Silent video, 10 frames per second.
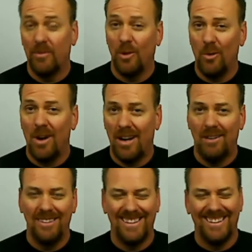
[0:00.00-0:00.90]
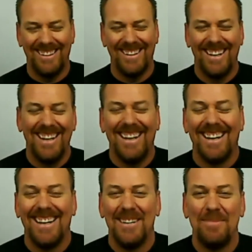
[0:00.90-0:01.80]
for a while.
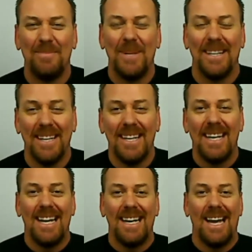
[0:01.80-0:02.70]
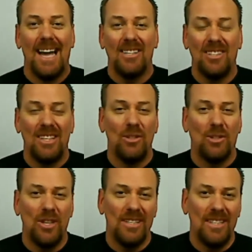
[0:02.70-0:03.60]
But actually,
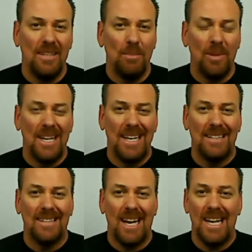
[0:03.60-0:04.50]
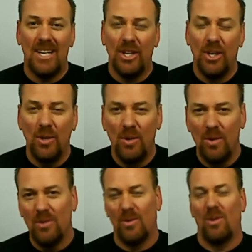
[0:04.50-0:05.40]
nutrition plays a
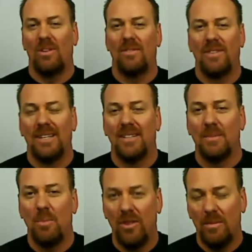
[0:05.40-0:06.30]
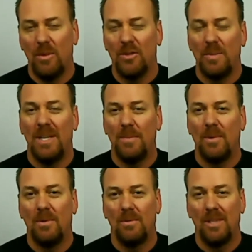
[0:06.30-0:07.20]
huge role in fitness, more than most
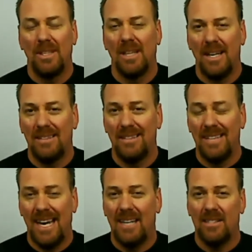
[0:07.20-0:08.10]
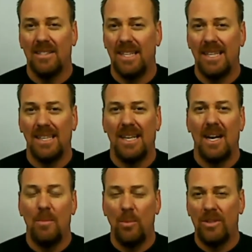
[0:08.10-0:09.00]
people realize. It's actually
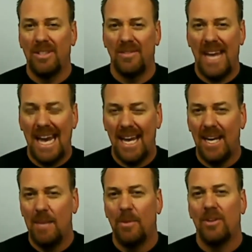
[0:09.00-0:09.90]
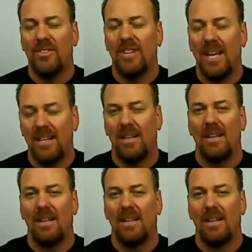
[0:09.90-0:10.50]
upwards of 80%